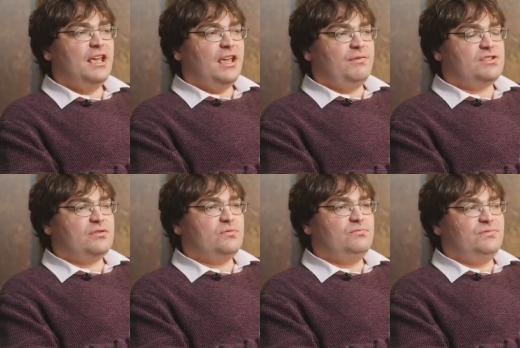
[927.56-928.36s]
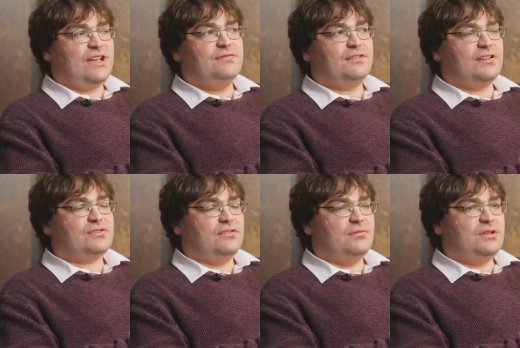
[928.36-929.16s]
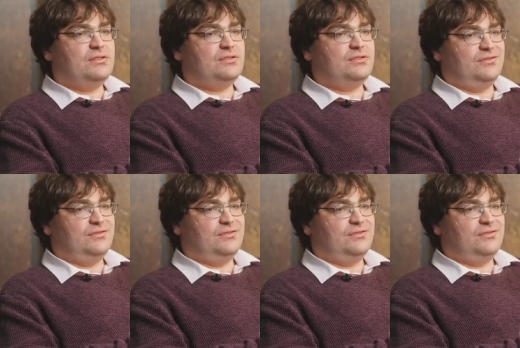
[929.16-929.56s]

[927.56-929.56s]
If you sell 10,000 copies,